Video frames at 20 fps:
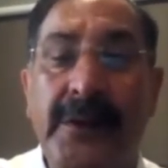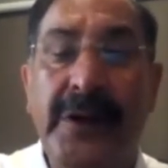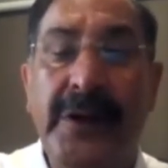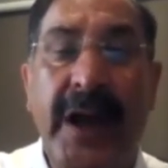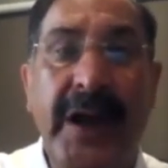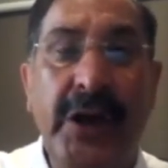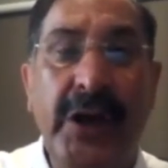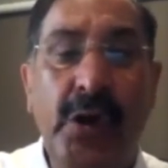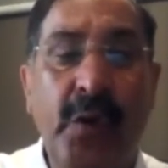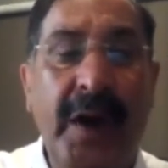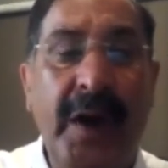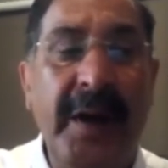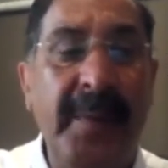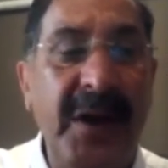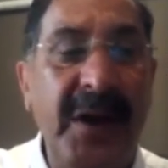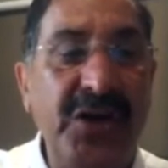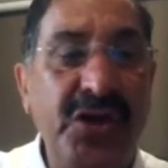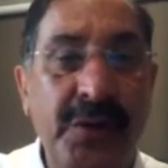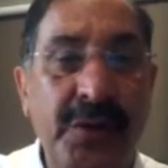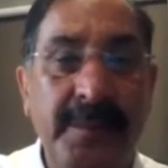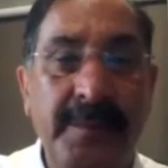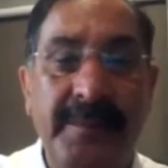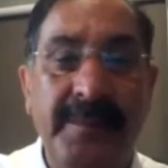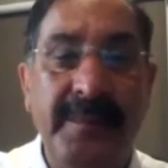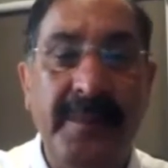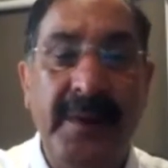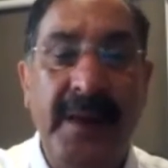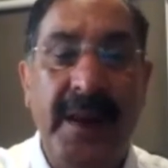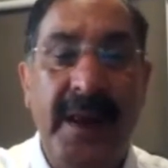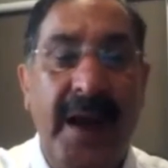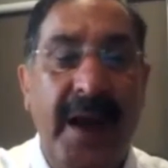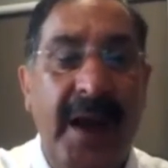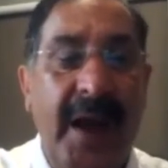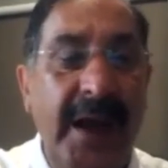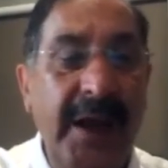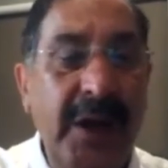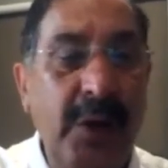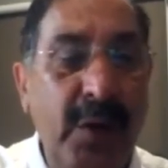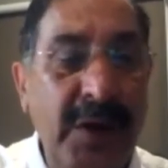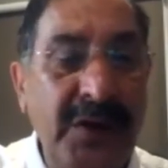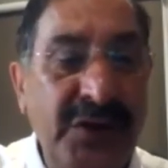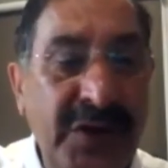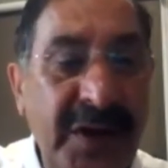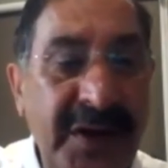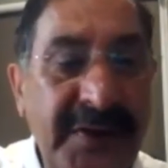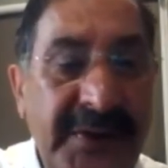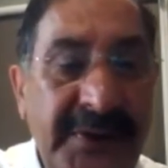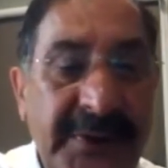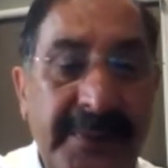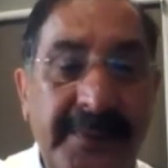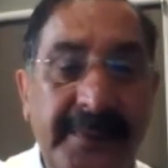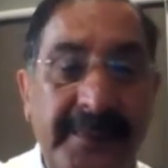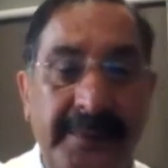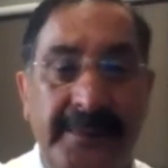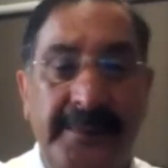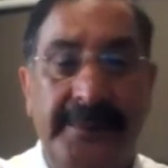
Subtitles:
Thank you very much. Any questions?